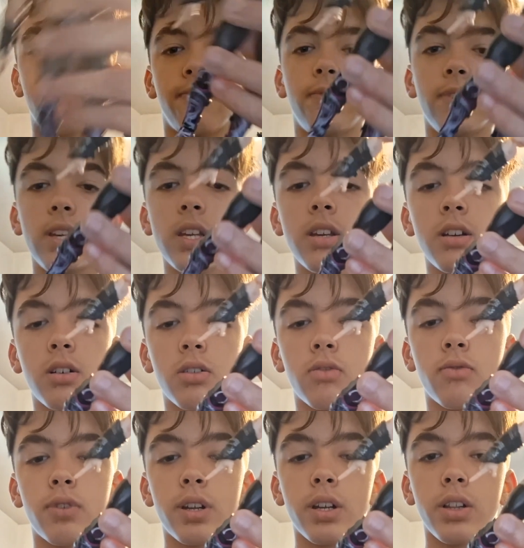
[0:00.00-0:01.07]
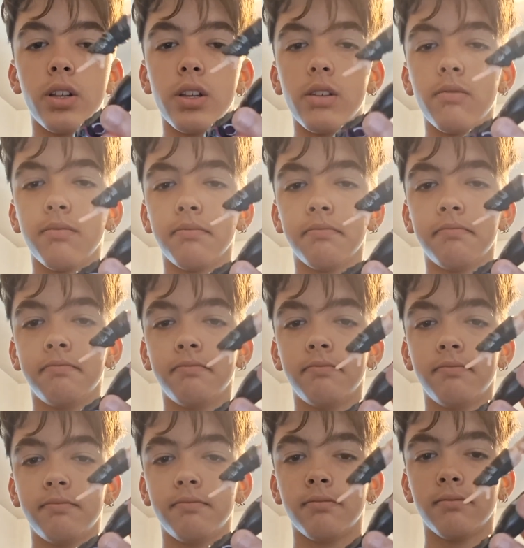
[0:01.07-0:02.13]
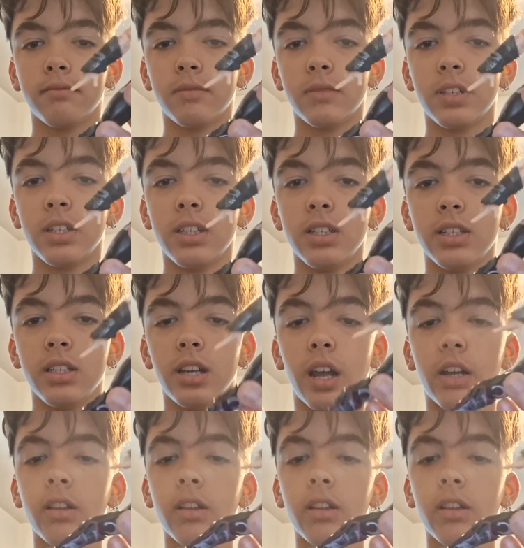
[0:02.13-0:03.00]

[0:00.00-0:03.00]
feet are really easy. He